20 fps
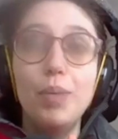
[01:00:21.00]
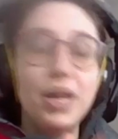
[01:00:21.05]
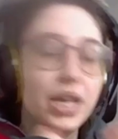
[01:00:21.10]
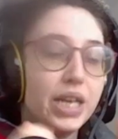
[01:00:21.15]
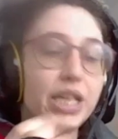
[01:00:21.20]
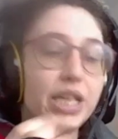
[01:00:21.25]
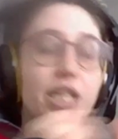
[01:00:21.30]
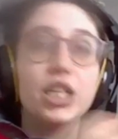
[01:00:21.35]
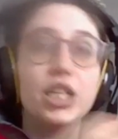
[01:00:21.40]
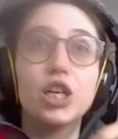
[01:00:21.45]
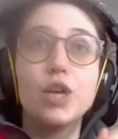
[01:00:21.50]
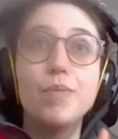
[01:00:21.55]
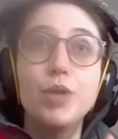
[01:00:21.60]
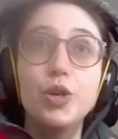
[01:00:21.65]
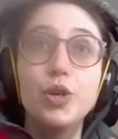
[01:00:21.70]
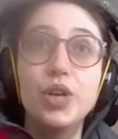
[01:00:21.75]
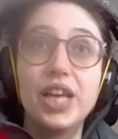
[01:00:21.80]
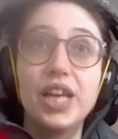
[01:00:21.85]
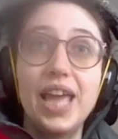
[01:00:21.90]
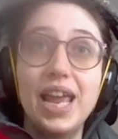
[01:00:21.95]
It needs to
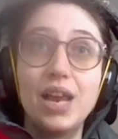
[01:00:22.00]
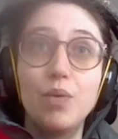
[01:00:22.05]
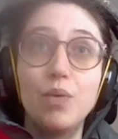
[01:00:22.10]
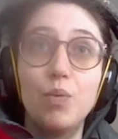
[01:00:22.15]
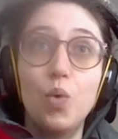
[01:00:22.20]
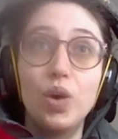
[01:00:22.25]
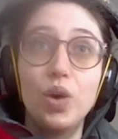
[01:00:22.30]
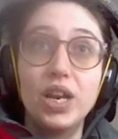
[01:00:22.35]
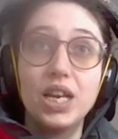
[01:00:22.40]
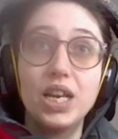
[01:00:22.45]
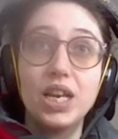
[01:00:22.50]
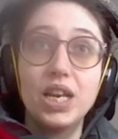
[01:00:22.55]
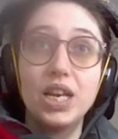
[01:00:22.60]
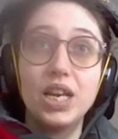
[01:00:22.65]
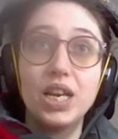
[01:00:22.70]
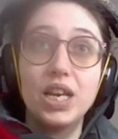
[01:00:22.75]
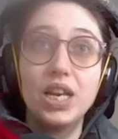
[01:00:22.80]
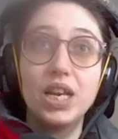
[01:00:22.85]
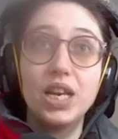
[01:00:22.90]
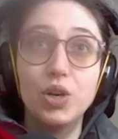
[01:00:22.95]
communicate what it needs
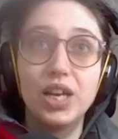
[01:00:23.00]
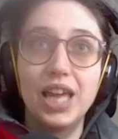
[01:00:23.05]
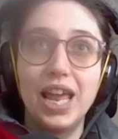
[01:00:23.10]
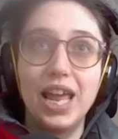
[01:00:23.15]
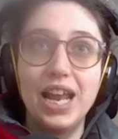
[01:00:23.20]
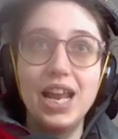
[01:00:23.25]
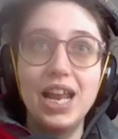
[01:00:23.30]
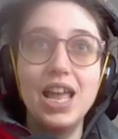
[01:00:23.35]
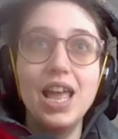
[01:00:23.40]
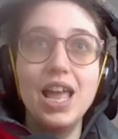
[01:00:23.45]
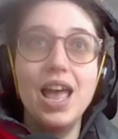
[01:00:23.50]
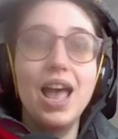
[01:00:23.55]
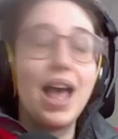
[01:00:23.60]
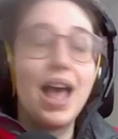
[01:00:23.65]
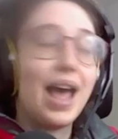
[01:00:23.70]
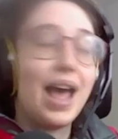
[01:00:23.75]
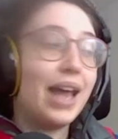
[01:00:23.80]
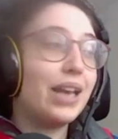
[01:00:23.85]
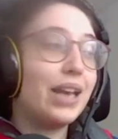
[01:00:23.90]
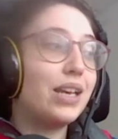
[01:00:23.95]
to communicate.
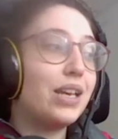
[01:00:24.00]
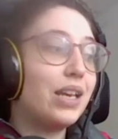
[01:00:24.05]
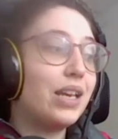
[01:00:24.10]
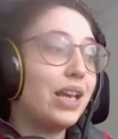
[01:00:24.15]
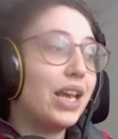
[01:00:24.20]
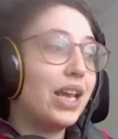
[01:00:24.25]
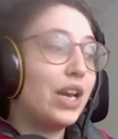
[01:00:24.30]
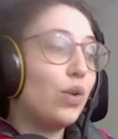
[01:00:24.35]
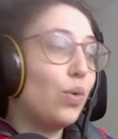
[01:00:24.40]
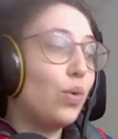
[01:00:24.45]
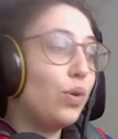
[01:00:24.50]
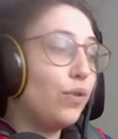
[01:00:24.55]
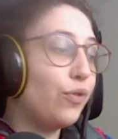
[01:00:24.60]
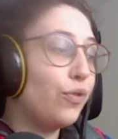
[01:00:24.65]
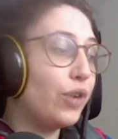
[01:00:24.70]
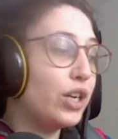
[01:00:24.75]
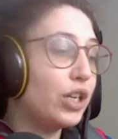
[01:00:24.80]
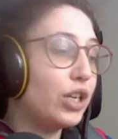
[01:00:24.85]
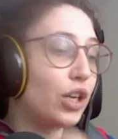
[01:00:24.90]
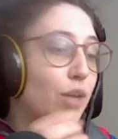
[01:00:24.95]
And in order
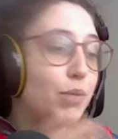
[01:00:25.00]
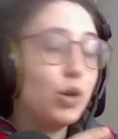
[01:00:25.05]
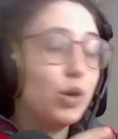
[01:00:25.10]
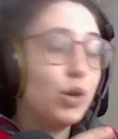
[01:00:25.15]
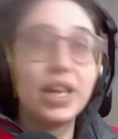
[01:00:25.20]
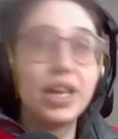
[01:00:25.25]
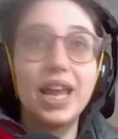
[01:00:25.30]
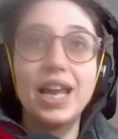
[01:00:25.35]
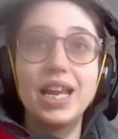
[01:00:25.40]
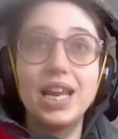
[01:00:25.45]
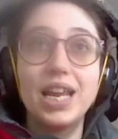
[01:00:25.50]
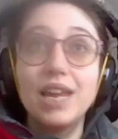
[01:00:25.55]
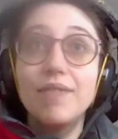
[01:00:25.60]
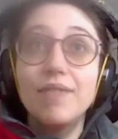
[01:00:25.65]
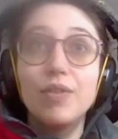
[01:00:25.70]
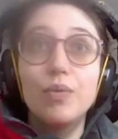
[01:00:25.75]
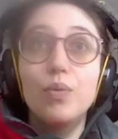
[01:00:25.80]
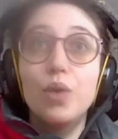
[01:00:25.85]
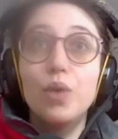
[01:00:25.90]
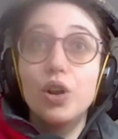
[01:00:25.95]
for it to communicate
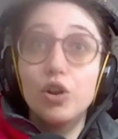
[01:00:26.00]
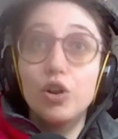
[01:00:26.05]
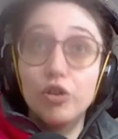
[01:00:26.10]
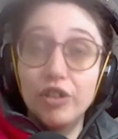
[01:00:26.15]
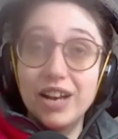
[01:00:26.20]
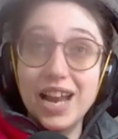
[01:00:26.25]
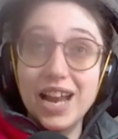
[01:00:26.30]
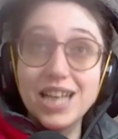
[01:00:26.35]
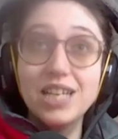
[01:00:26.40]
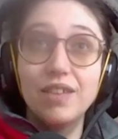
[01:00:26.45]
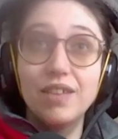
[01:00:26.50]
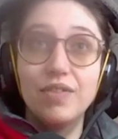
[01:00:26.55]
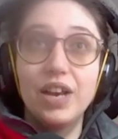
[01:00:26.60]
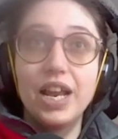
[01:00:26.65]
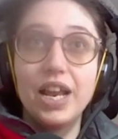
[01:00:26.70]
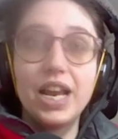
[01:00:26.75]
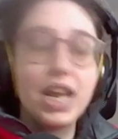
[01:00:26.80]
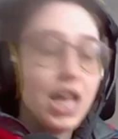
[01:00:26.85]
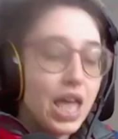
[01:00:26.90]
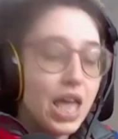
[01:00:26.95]
even
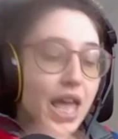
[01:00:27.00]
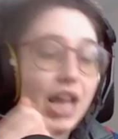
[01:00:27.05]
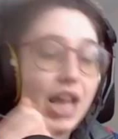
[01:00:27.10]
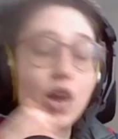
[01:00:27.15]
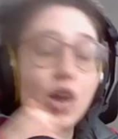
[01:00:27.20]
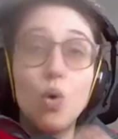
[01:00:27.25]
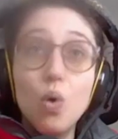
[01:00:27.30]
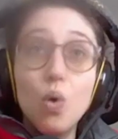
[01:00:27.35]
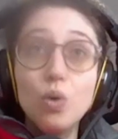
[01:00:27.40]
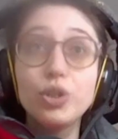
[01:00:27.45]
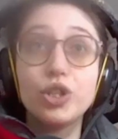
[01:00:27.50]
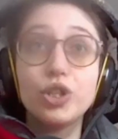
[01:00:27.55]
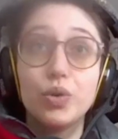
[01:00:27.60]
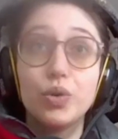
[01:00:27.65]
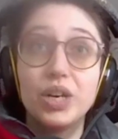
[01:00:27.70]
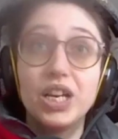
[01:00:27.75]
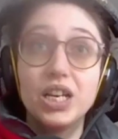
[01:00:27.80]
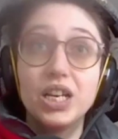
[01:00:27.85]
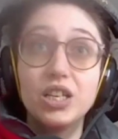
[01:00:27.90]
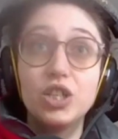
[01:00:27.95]
creatively, it also
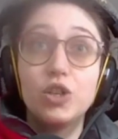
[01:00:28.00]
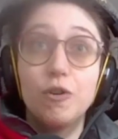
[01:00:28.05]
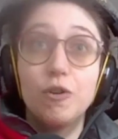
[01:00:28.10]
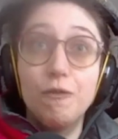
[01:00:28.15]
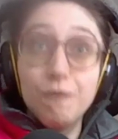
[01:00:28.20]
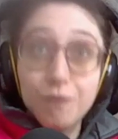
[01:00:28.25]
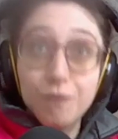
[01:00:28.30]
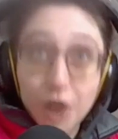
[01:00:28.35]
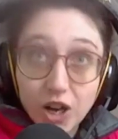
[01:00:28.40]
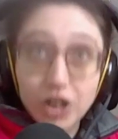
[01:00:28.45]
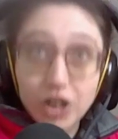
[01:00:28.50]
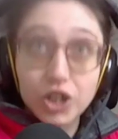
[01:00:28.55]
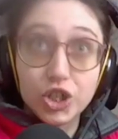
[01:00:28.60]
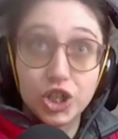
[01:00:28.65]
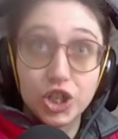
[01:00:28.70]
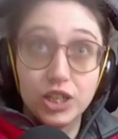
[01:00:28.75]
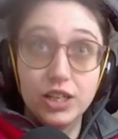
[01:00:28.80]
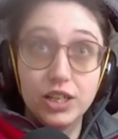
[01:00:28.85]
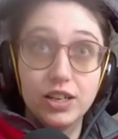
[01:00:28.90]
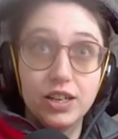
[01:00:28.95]
needs to
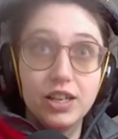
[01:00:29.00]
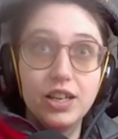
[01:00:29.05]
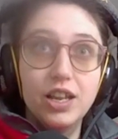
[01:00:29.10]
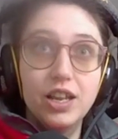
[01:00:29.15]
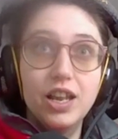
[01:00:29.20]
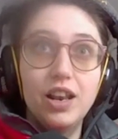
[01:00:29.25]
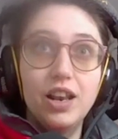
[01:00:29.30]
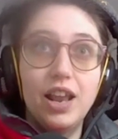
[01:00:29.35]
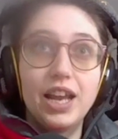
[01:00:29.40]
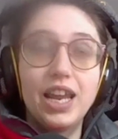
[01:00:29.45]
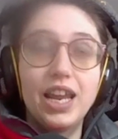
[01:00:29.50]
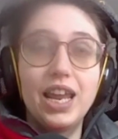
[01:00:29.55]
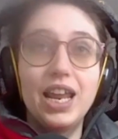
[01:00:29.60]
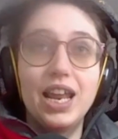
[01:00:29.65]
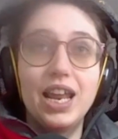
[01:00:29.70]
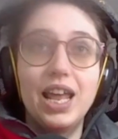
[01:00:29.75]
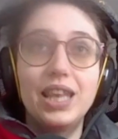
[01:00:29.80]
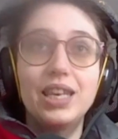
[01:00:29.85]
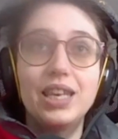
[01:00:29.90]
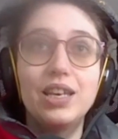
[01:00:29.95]
function. Like it,
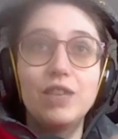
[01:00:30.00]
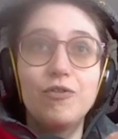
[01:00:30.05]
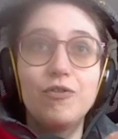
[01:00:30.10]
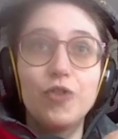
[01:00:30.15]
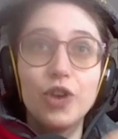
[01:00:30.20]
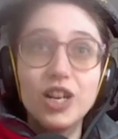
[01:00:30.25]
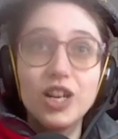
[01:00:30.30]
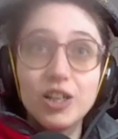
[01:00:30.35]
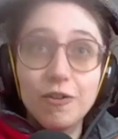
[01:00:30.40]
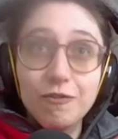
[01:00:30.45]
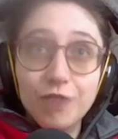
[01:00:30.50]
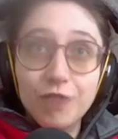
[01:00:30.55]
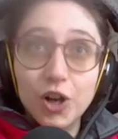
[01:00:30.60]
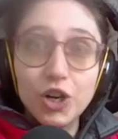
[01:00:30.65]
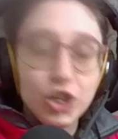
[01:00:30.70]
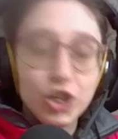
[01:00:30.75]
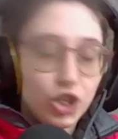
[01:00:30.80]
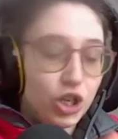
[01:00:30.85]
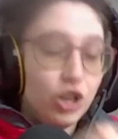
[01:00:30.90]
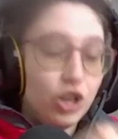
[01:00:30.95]
and for it to
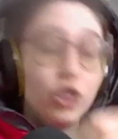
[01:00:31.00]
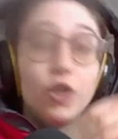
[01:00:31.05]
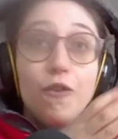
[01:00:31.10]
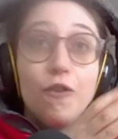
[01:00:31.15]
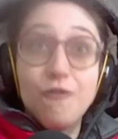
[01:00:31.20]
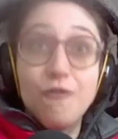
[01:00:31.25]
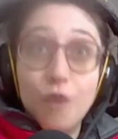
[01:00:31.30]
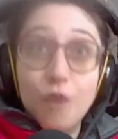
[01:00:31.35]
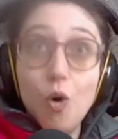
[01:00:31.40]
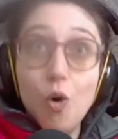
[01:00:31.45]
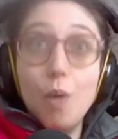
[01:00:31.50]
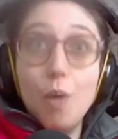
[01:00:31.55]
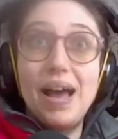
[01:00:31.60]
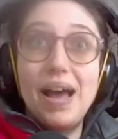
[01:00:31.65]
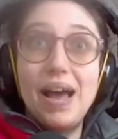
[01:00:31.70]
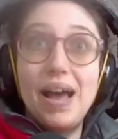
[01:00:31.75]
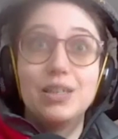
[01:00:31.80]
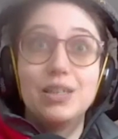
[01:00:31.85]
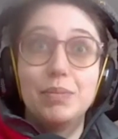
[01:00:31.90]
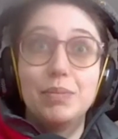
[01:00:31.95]
function, the form
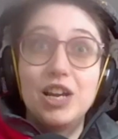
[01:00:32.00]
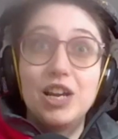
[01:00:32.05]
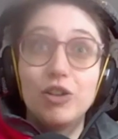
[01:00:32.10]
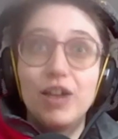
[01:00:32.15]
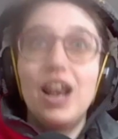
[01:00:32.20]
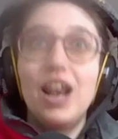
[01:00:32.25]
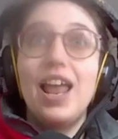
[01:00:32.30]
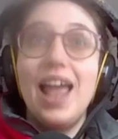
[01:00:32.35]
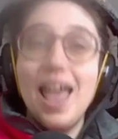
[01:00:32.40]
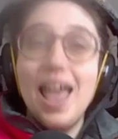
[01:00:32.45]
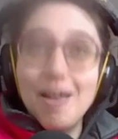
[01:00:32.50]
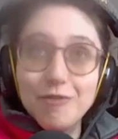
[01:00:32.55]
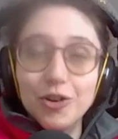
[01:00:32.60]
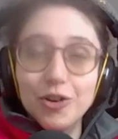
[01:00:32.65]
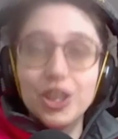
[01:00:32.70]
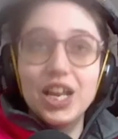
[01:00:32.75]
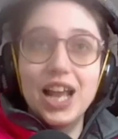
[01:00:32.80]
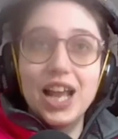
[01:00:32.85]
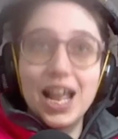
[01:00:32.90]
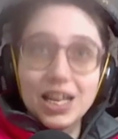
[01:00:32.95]
has to be correct. Like
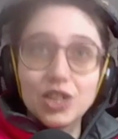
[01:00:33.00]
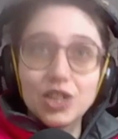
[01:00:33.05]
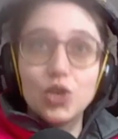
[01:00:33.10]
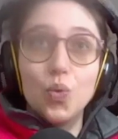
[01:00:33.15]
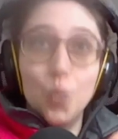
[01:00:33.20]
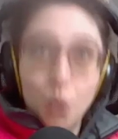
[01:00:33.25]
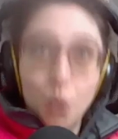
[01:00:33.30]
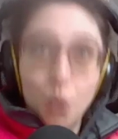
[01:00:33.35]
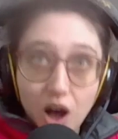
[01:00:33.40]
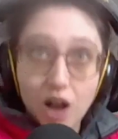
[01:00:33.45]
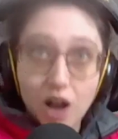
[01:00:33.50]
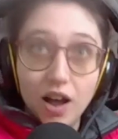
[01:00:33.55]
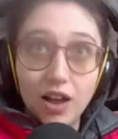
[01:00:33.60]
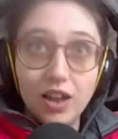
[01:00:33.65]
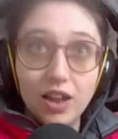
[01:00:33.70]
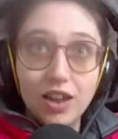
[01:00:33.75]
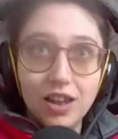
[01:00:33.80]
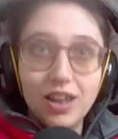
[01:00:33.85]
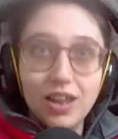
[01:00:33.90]
everything has to work.